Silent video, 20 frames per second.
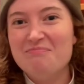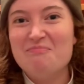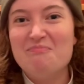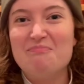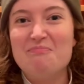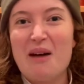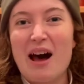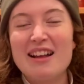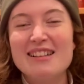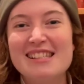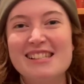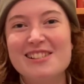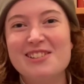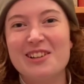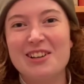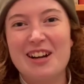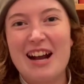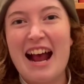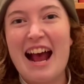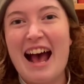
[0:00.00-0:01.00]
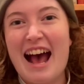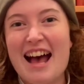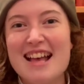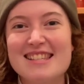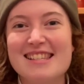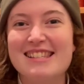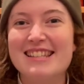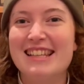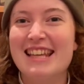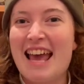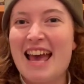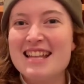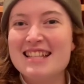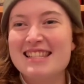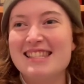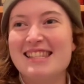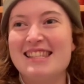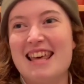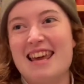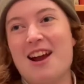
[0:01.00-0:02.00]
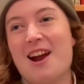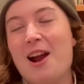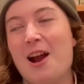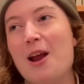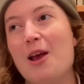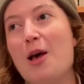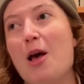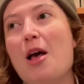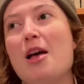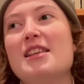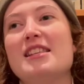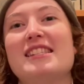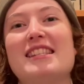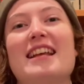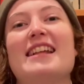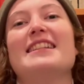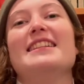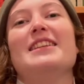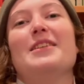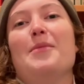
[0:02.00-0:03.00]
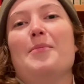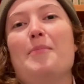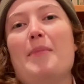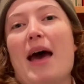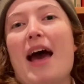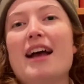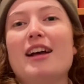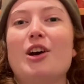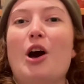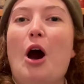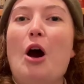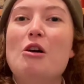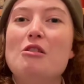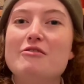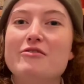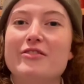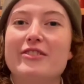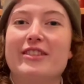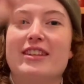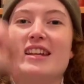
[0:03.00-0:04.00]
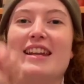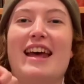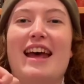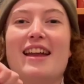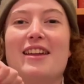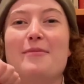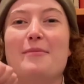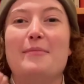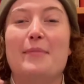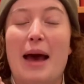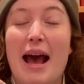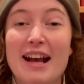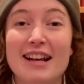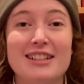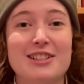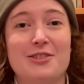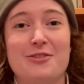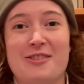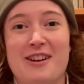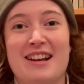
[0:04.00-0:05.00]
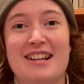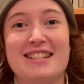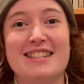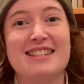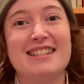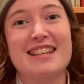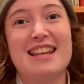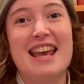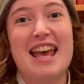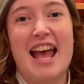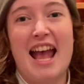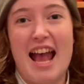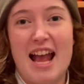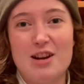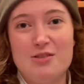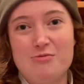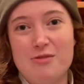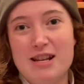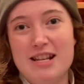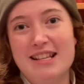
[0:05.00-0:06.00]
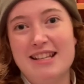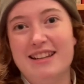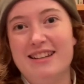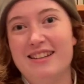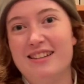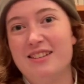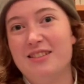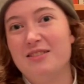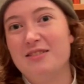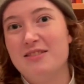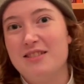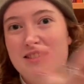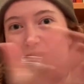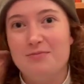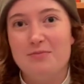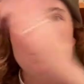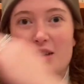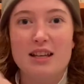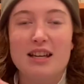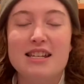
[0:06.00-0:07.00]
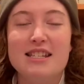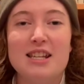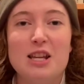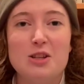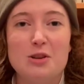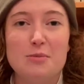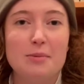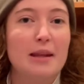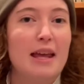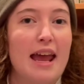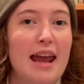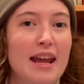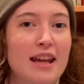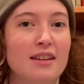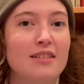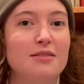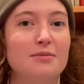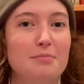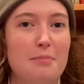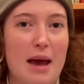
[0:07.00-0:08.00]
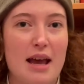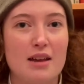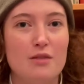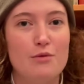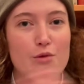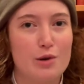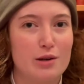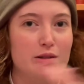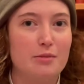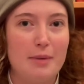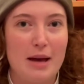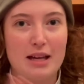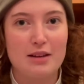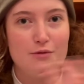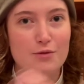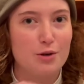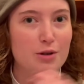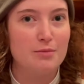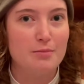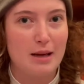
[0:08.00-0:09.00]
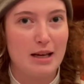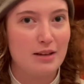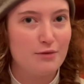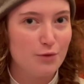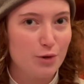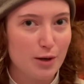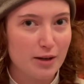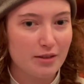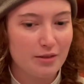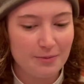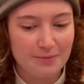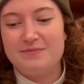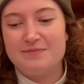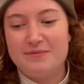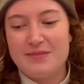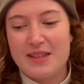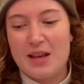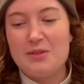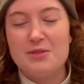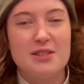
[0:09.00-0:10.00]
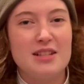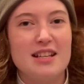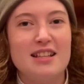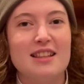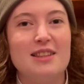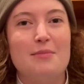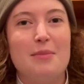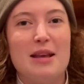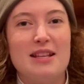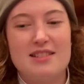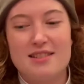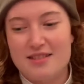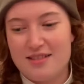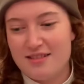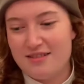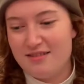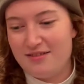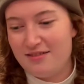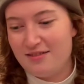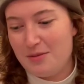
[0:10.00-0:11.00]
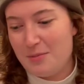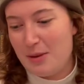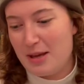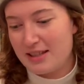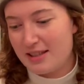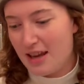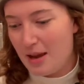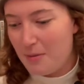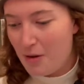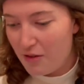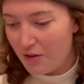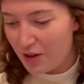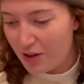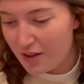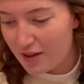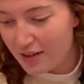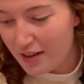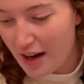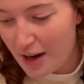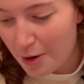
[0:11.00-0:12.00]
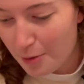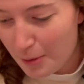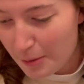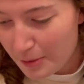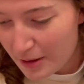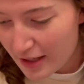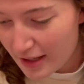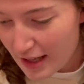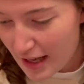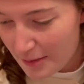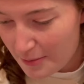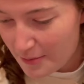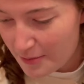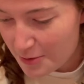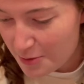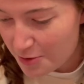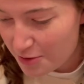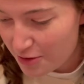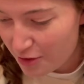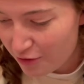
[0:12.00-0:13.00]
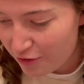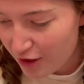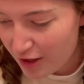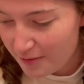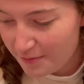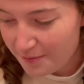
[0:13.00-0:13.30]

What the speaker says: busts her ass, gets there, sends it back over the net, back to us, and we continue playing back and forth, back and forth, back and forth. That was like the best game ever. I remember that game. It was so fun.